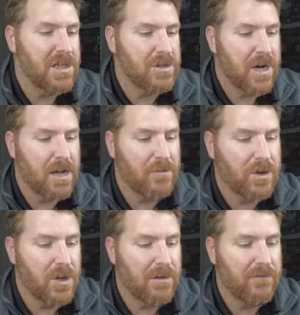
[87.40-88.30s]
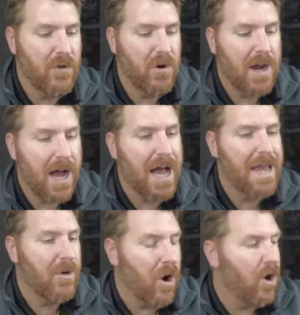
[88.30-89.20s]
Stroud we're looking for.
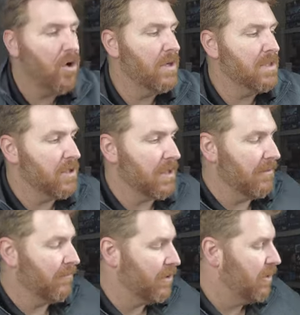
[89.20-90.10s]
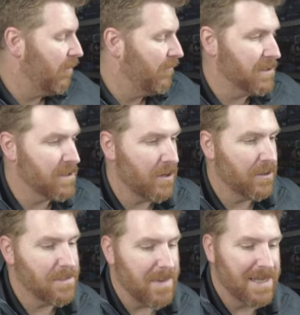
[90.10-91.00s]
I'm always looking for Dolphins
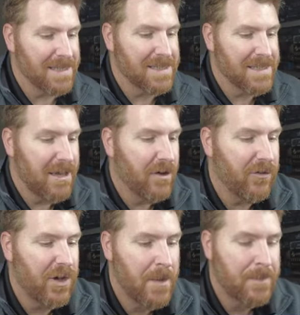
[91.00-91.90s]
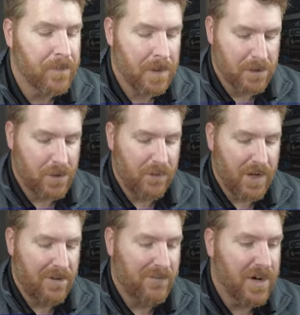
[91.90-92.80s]
cards myself, so if
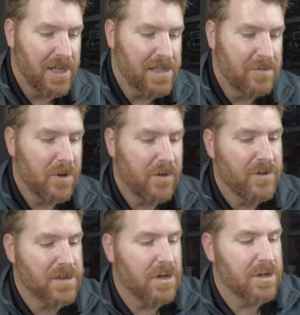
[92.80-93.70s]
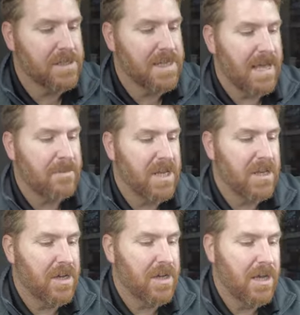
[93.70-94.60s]
I can find some Dolphins cards, that'd be
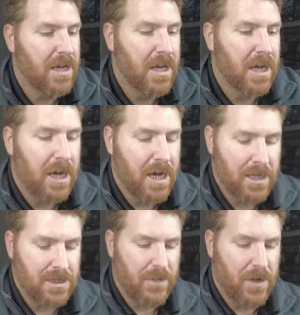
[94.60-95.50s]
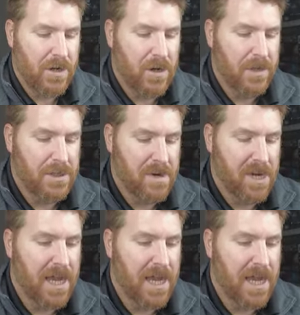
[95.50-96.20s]
good. Javon Holland's my